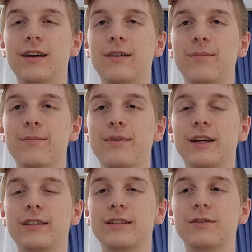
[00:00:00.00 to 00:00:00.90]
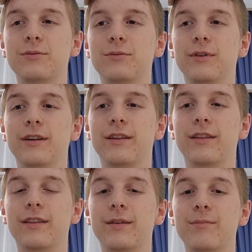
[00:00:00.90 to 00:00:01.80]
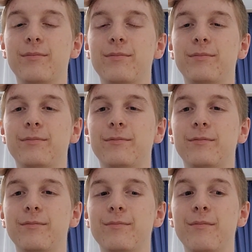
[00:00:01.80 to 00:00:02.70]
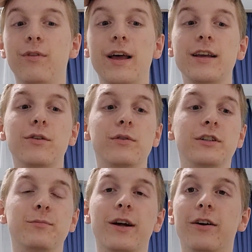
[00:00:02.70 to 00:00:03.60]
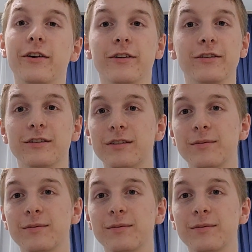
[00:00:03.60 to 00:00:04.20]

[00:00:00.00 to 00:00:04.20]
mixed with language barriers